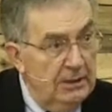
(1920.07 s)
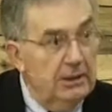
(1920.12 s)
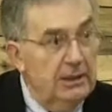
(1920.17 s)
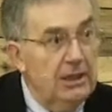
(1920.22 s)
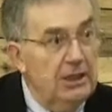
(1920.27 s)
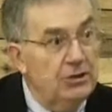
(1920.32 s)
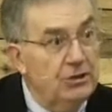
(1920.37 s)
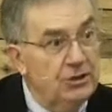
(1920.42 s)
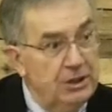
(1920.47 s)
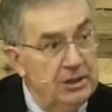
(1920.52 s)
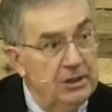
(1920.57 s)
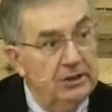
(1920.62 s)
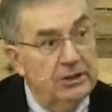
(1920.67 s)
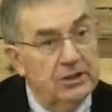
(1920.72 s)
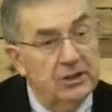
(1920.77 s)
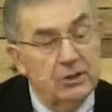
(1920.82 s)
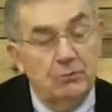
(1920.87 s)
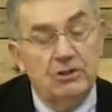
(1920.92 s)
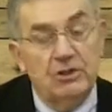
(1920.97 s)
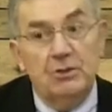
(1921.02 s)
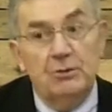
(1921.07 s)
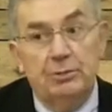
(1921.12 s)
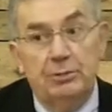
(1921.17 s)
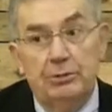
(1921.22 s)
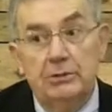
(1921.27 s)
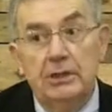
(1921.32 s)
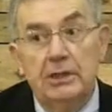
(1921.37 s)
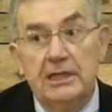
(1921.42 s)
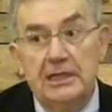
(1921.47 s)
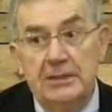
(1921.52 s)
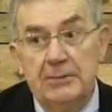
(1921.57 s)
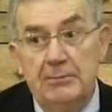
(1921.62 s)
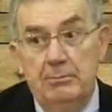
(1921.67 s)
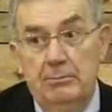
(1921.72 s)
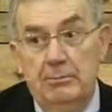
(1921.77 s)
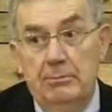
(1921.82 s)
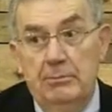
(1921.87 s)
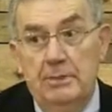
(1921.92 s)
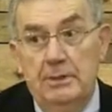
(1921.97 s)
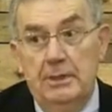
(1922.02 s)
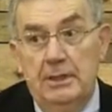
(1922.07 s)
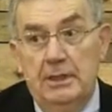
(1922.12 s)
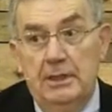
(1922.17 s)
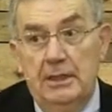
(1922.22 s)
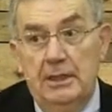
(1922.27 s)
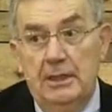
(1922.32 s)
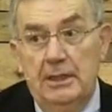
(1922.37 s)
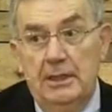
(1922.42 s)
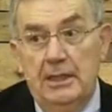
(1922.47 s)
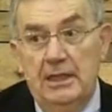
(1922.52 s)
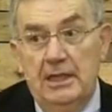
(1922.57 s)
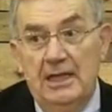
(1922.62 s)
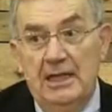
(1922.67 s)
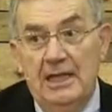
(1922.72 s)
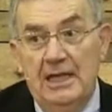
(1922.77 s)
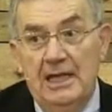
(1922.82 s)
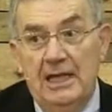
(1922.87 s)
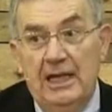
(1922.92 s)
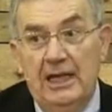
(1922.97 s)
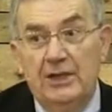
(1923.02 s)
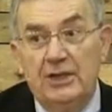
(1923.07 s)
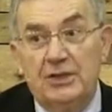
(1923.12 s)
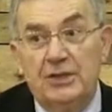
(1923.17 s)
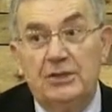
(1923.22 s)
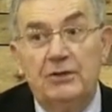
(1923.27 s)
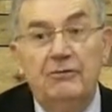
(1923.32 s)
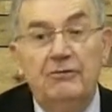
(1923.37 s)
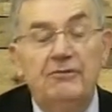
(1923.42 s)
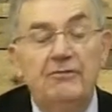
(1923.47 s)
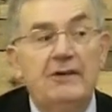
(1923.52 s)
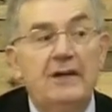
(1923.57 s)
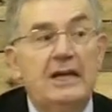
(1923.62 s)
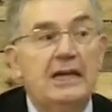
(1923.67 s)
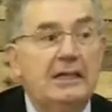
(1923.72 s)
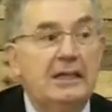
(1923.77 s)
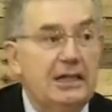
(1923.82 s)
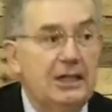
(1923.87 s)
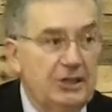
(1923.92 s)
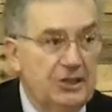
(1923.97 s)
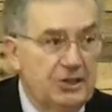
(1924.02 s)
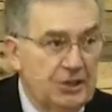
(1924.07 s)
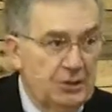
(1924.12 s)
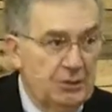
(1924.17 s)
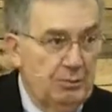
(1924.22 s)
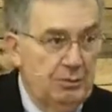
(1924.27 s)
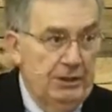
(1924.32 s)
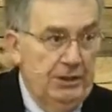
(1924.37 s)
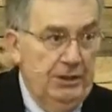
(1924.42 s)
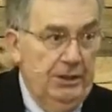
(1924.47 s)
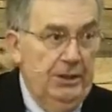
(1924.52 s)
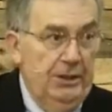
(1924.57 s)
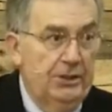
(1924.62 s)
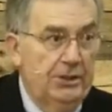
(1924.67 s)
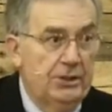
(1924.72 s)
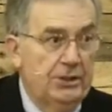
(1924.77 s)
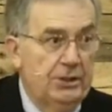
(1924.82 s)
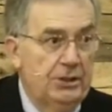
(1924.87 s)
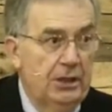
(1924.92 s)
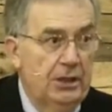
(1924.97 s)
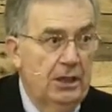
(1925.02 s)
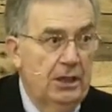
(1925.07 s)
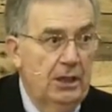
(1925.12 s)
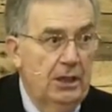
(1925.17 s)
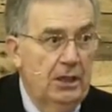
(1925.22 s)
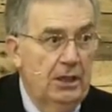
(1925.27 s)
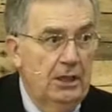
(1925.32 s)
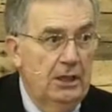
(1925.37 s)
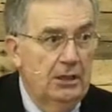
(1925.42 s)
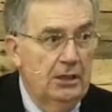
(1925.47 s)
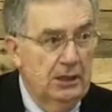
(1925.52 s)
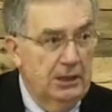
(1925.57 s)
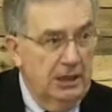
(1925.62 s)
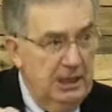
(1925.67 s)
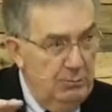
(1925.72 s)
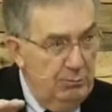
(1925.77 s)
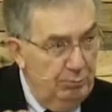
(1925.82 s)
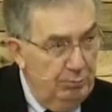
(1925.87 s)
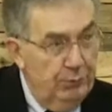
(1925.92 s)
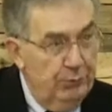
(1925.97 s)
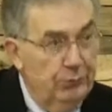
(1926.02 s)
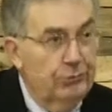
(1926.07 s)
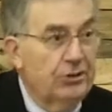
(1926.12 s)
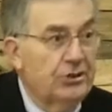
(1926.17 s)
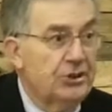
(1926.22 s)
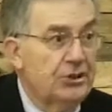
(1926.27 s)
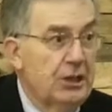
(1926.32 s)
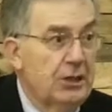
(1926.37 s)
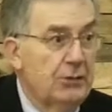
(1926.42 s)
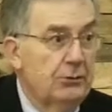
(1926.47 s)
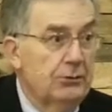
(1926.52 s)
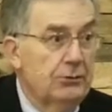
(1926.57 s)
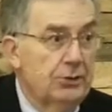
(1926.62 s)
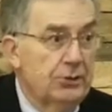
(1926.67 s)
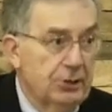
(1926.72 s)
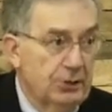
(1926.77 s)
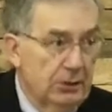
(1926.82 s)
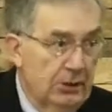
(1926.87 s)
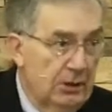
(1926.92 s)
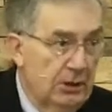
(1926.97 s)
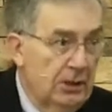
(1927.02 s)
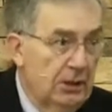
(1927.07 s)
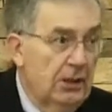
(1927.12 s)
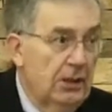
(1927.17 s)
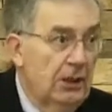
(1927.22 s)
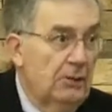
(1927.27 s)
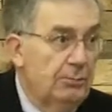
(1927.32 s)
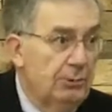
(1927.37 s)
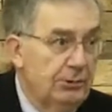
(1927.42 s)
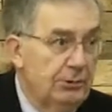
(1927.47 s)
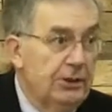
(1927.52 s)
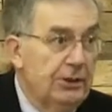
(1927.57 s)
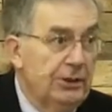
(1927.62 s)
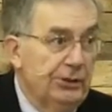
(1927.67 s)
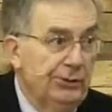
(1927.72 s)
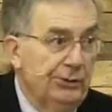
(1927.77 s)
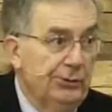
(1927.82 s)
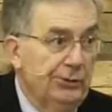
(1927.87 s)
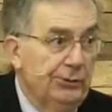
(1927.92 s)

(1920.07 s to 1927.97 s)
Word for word: these years was upon him is the very Spirit that He pours out upon you.